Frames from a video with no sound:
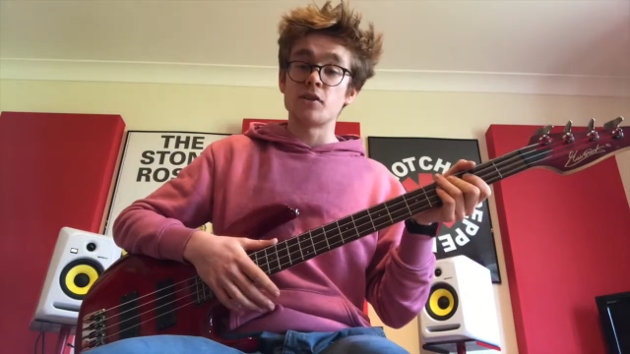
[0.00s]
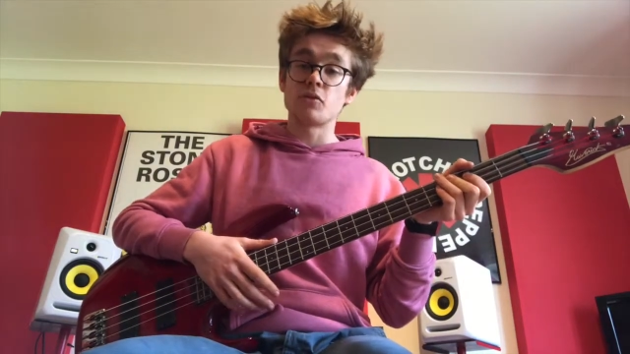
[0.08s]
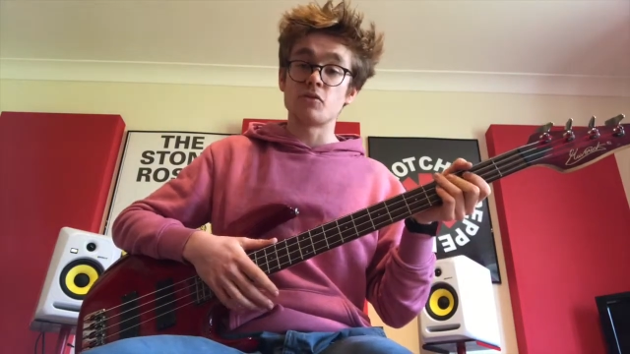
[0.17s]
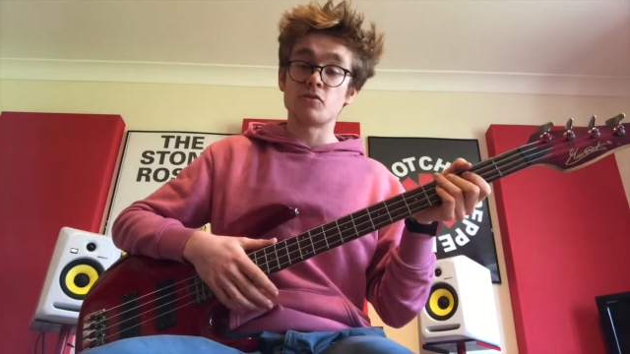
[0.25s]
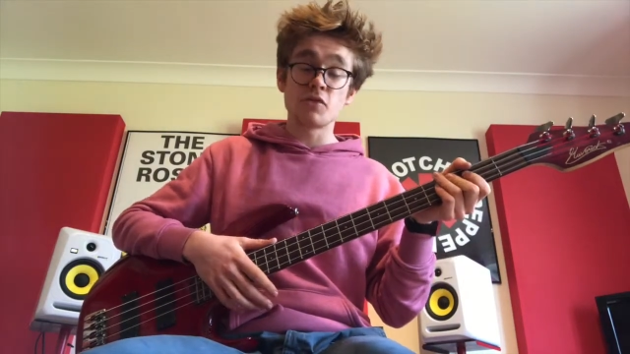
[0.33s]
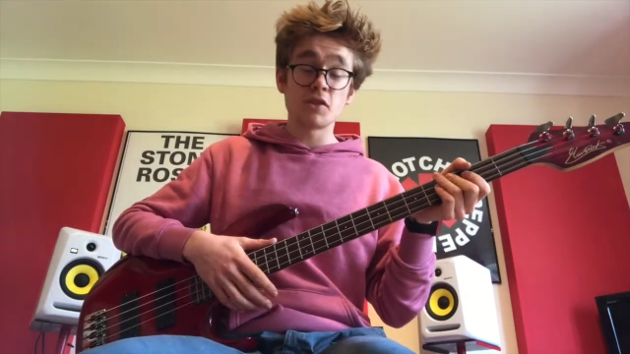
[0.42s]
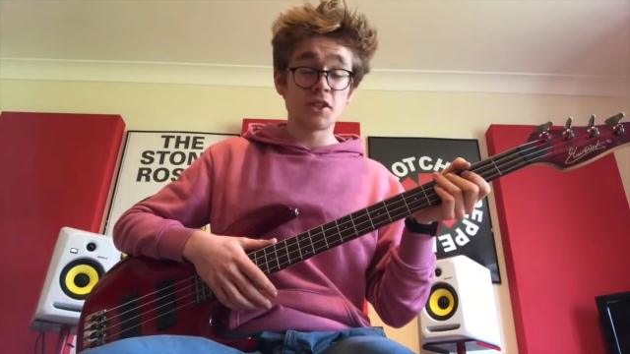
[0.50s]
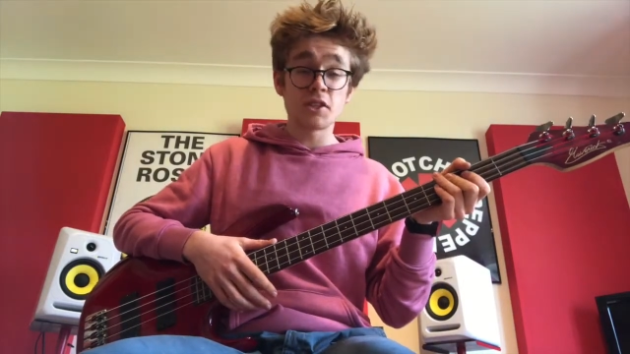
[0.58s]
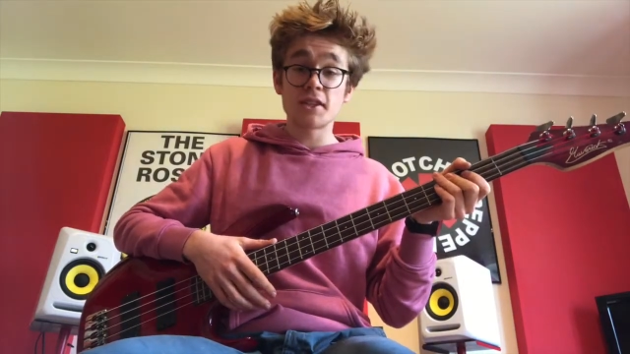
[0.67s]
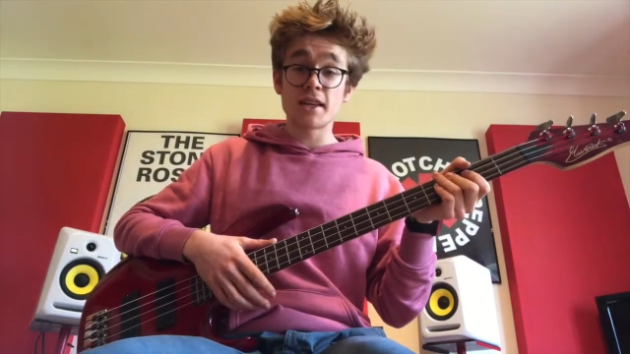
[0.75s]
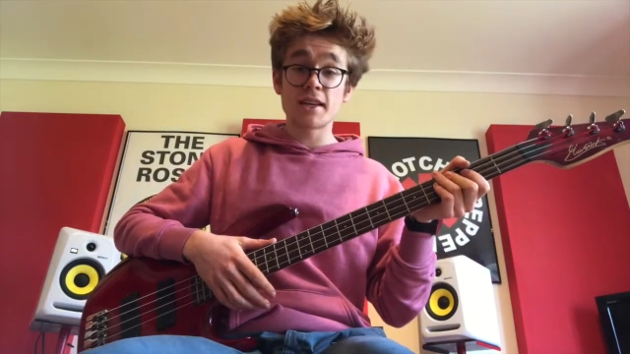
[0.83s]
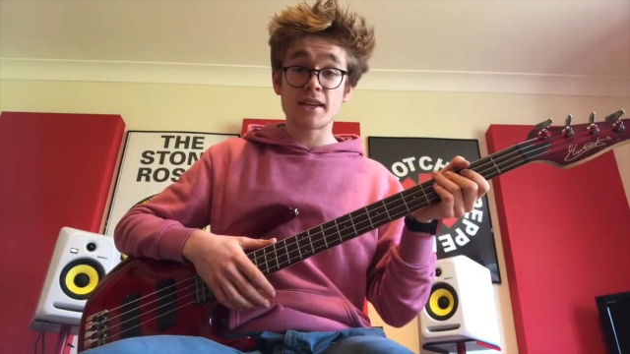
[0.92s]
so really
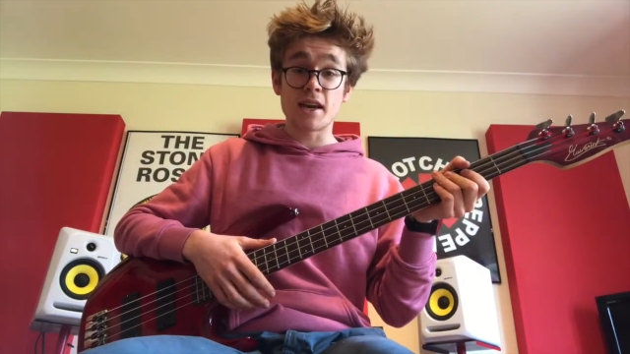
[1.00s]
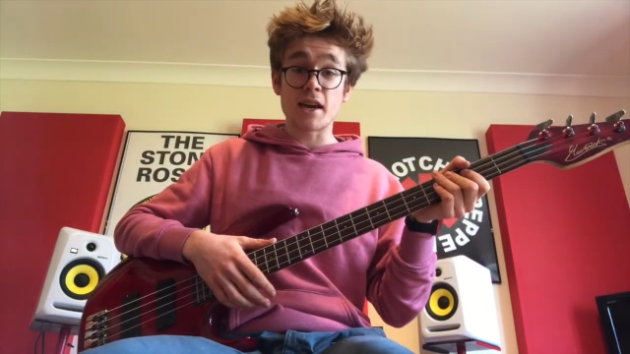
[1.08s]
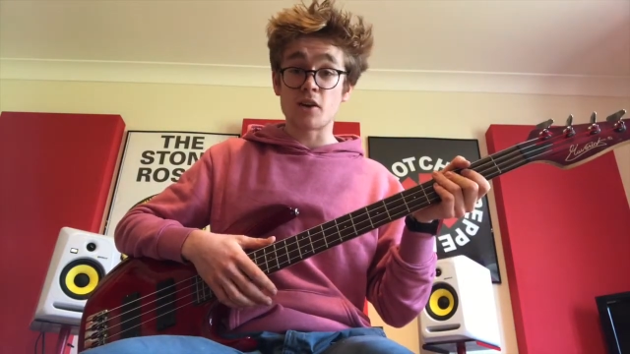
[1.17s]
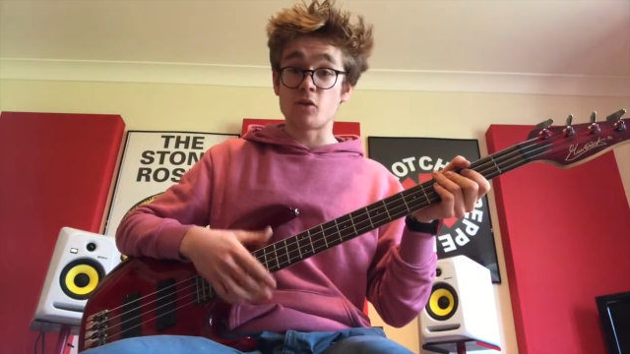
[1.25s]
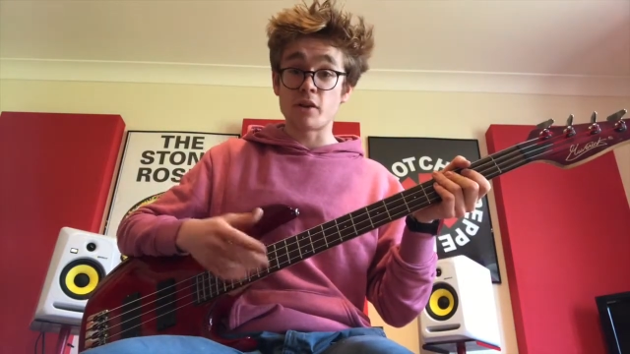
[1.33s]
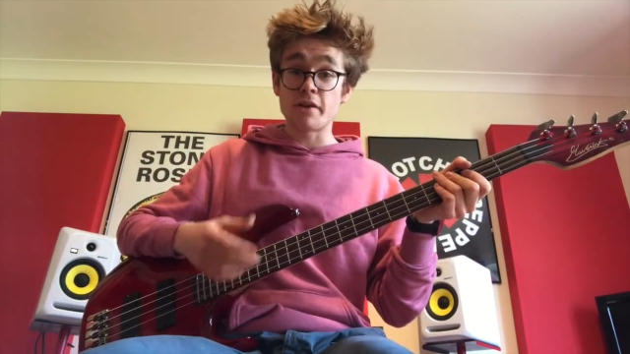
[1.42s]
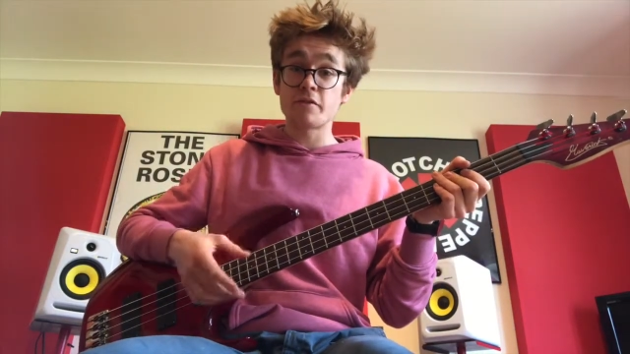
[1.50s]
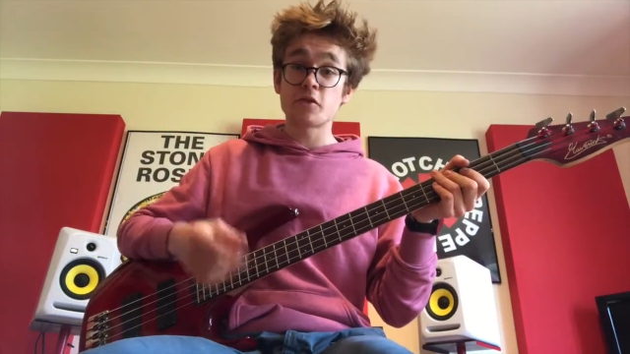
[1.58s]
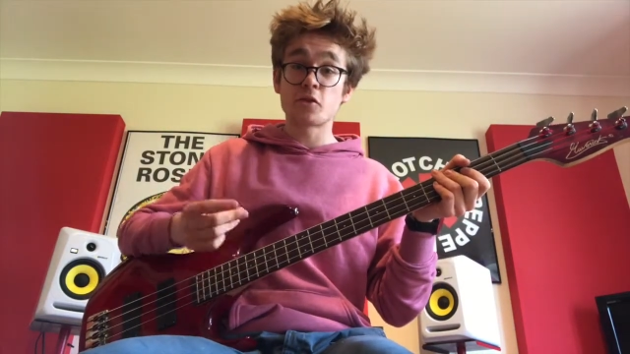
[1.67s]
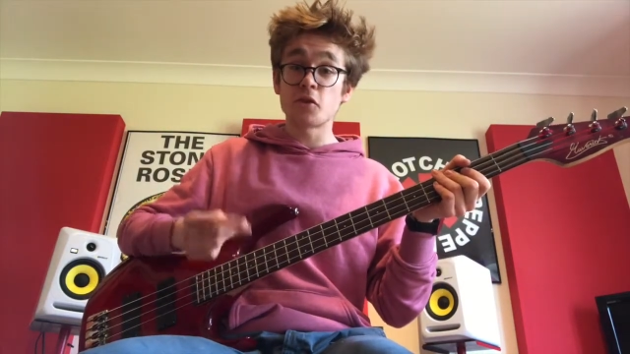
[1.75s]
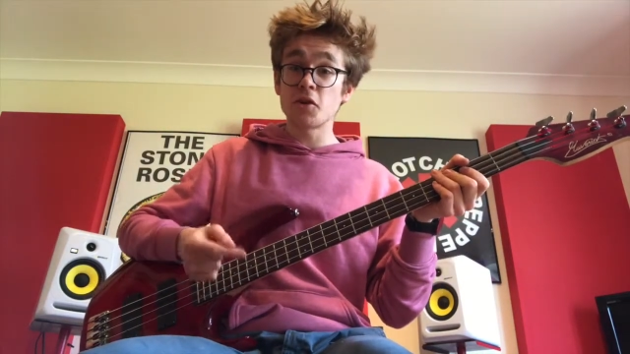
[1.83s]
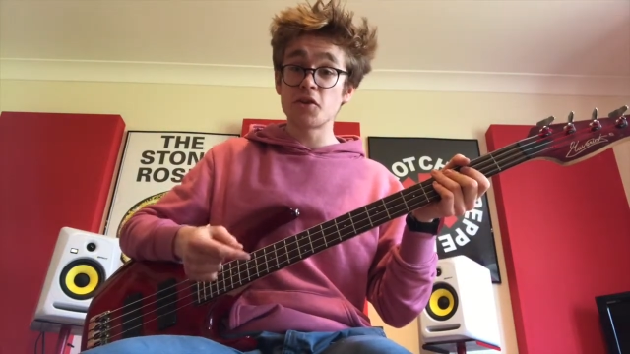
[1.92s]
just think quaver,
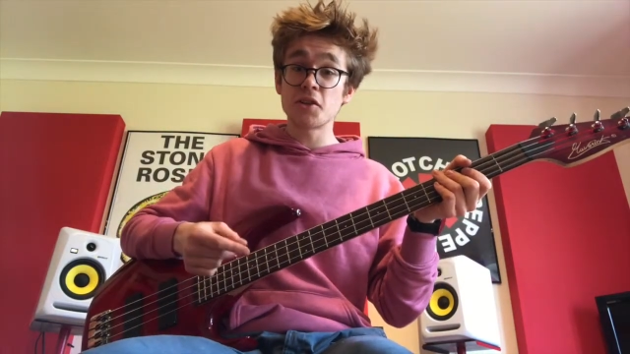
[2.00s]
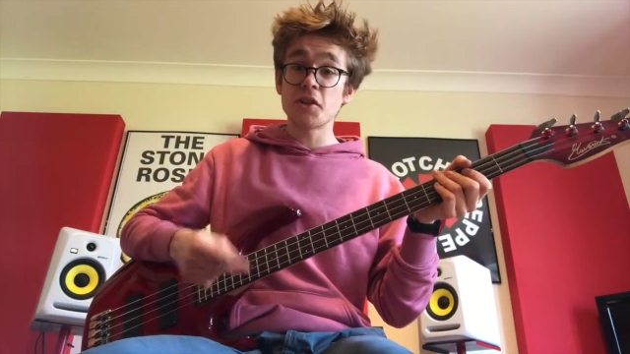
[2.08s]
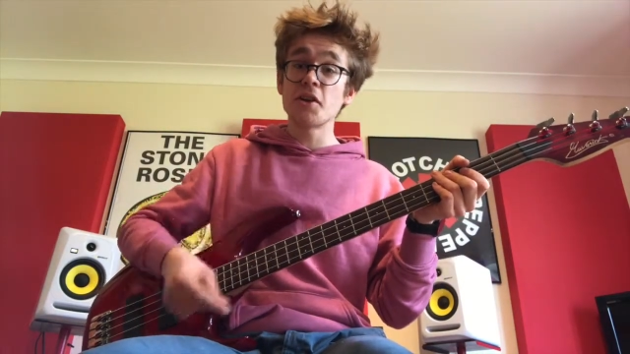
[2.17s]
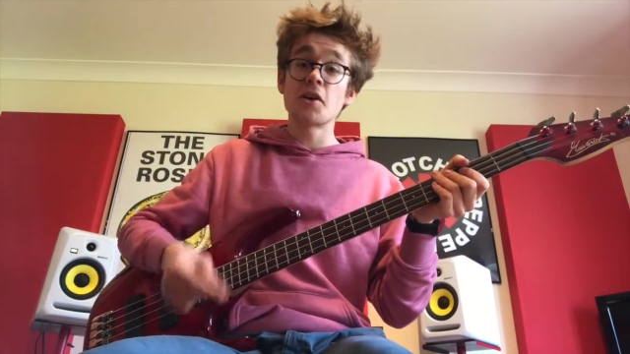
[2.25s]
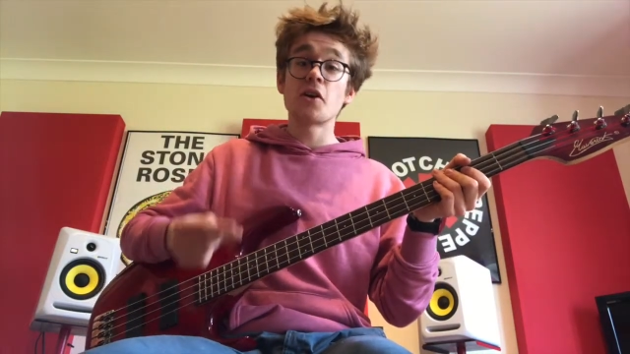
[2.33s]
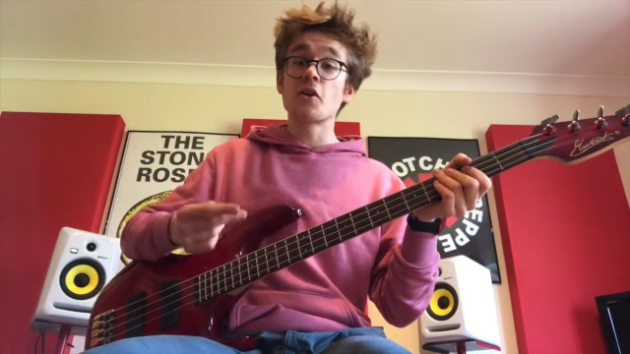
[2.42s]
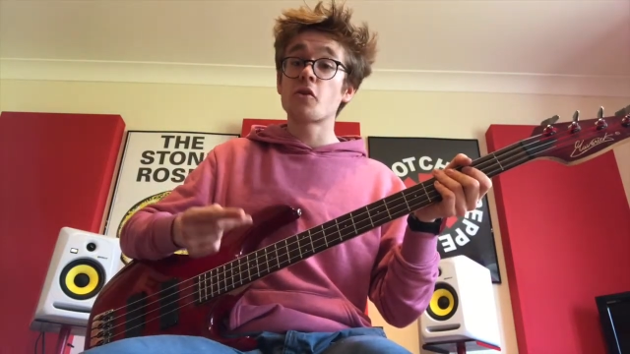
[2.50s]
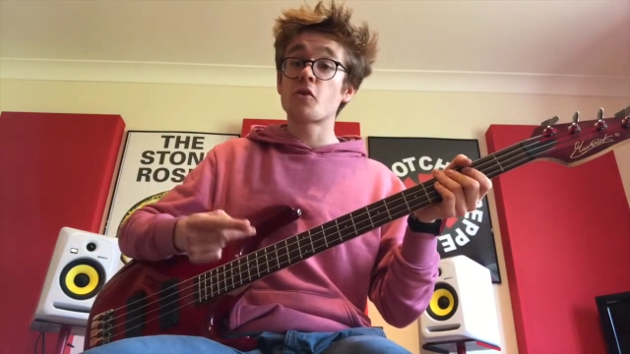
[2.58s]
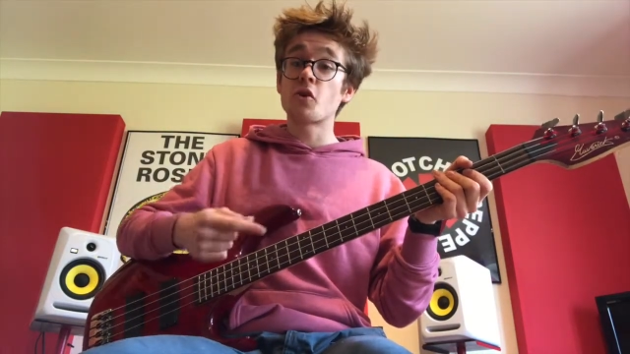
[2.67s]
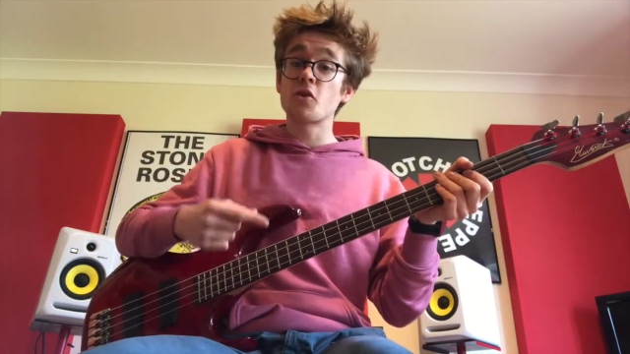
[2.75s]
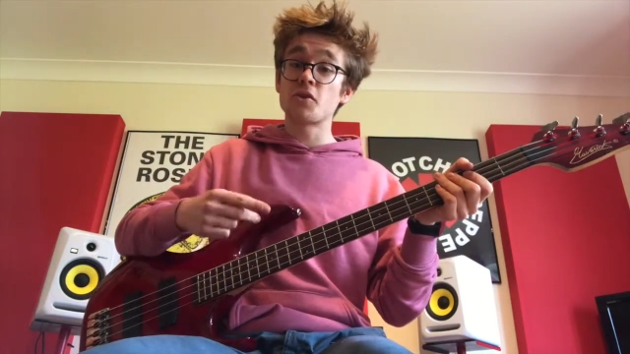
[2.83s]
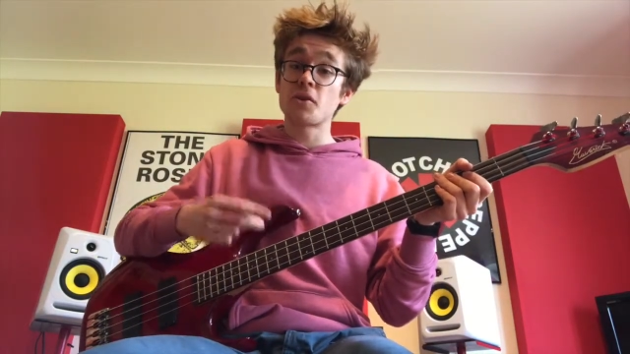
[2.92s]
crotchet,
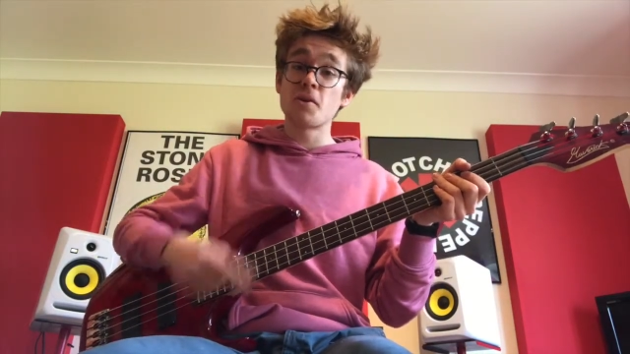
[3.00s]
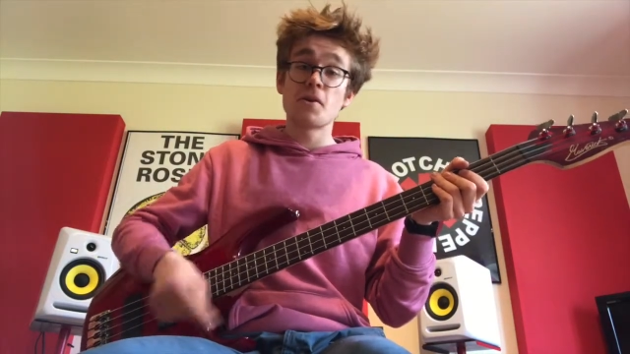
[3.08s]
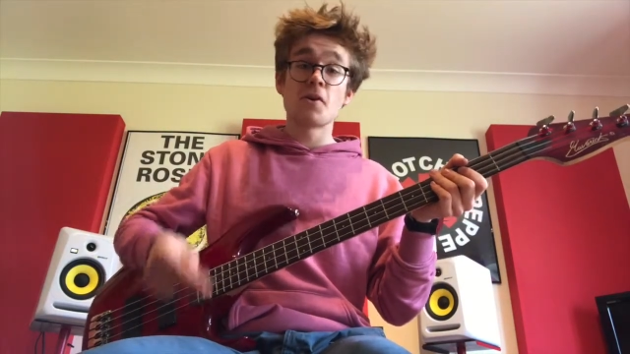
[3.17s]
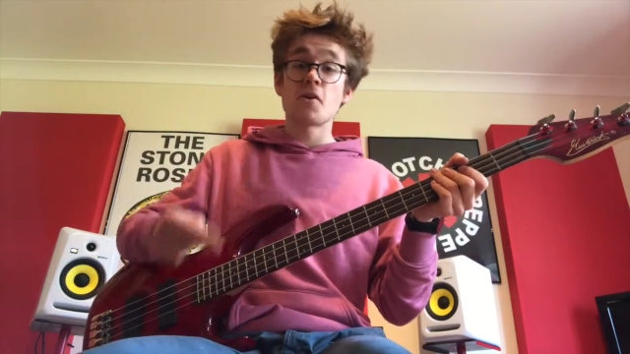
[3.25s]
crotchet,